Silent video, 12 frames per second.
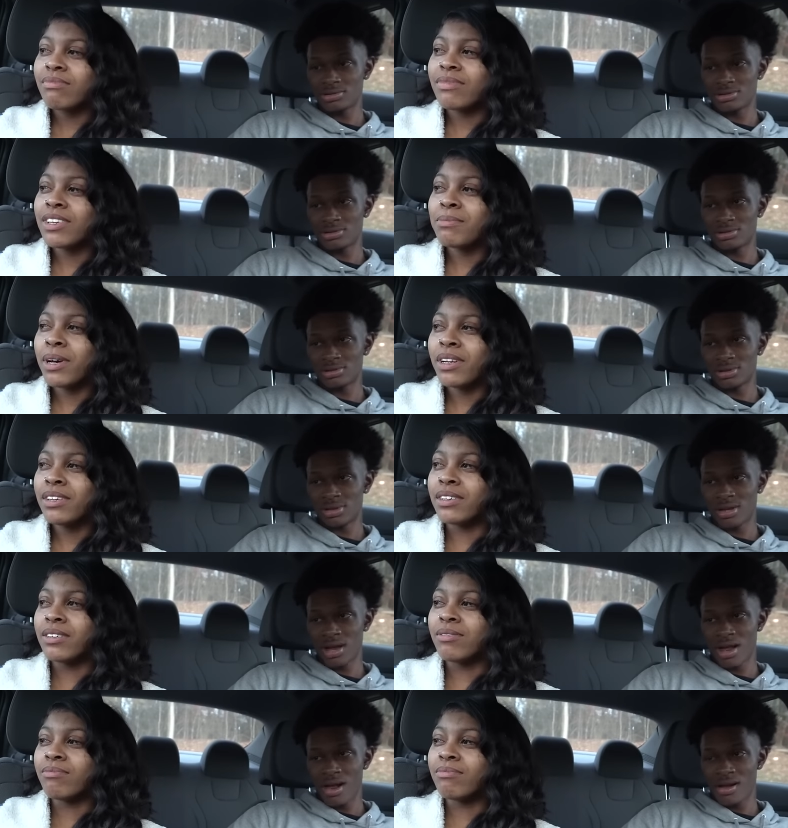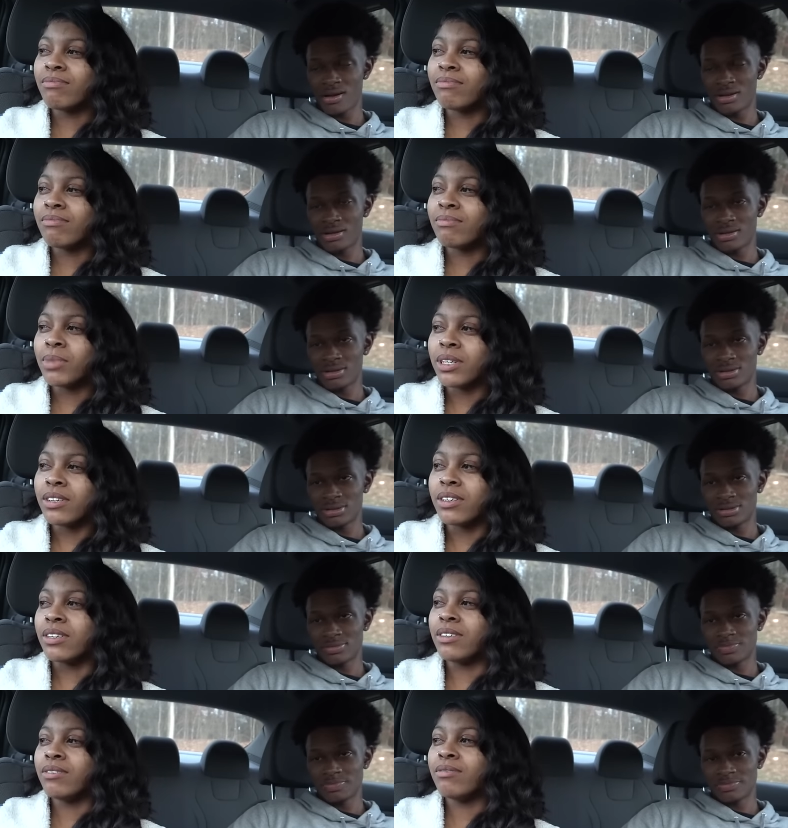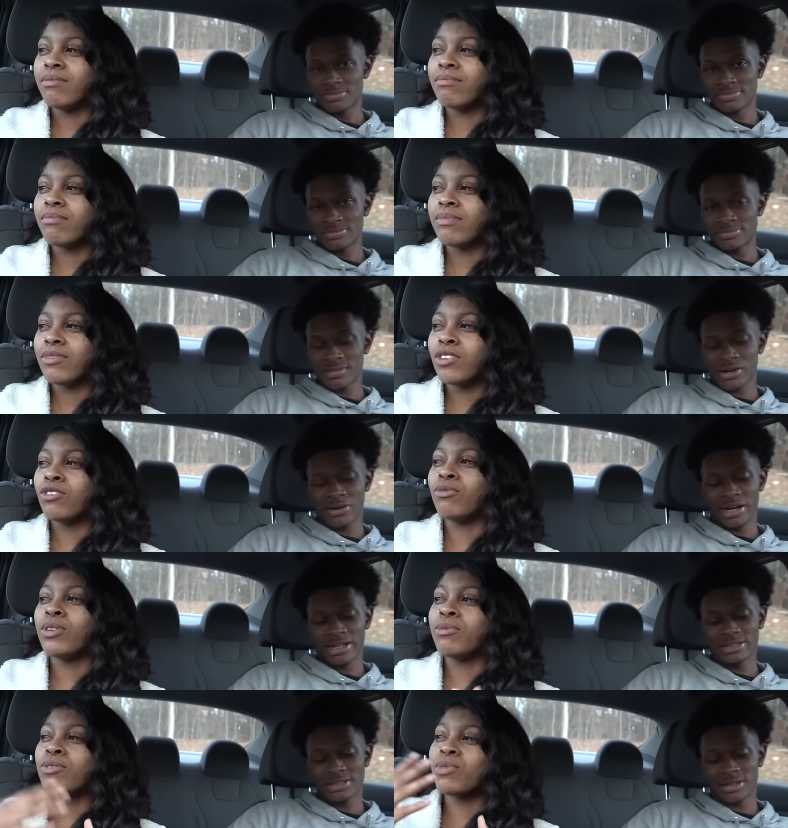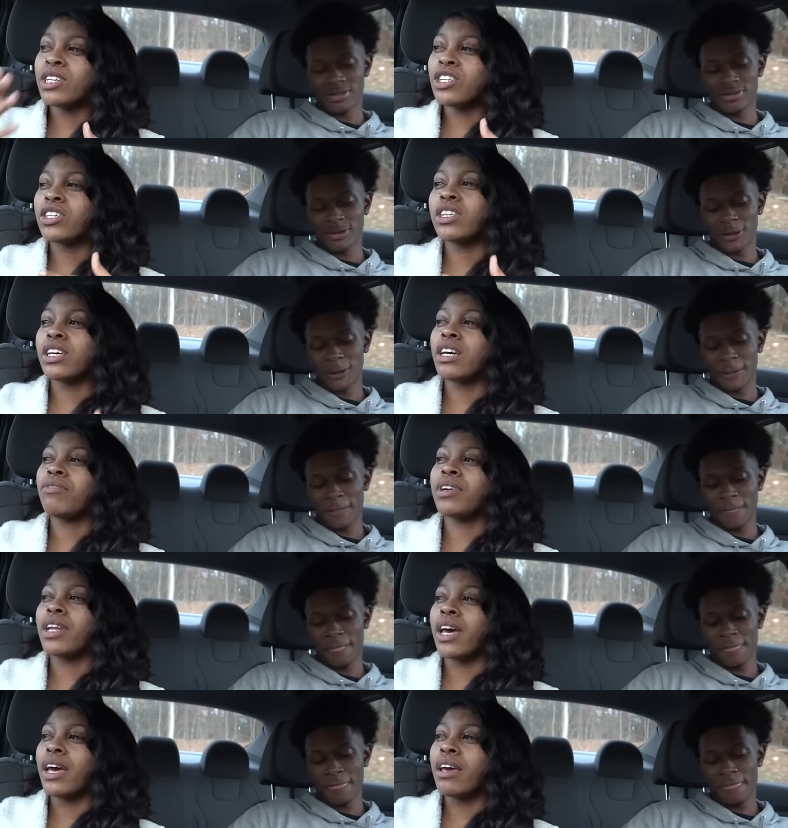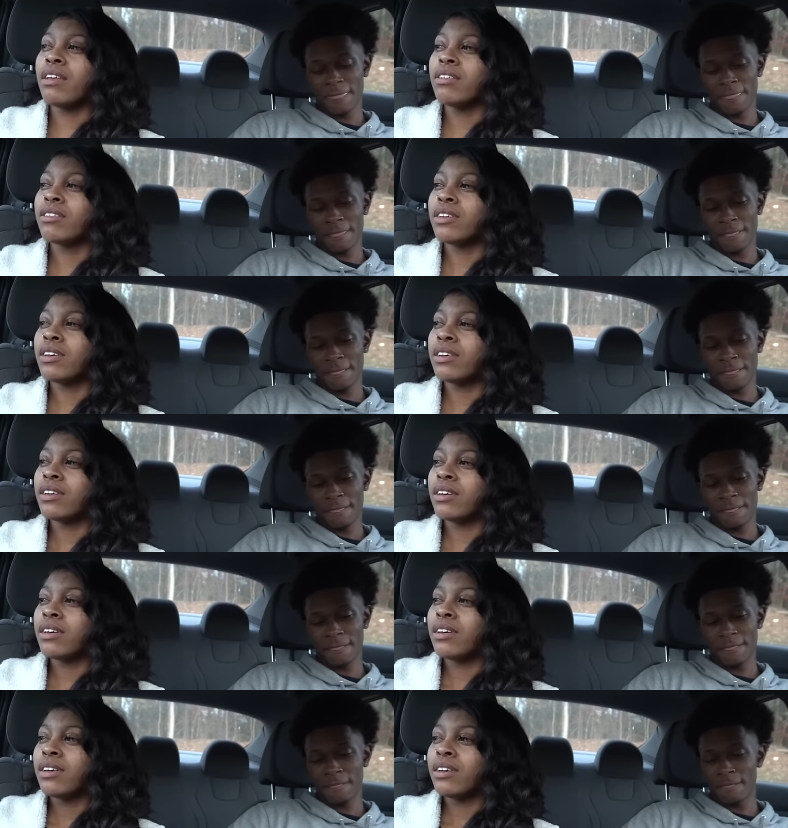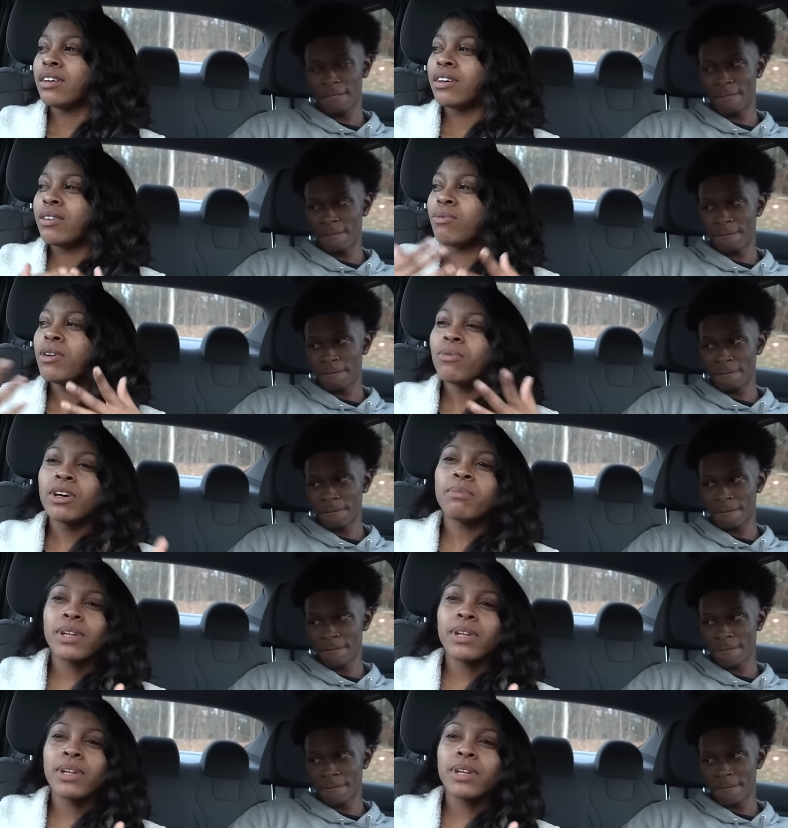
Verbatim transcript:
Speaker 1: that's my nigga. Period. Okay, we was with each other every day. We went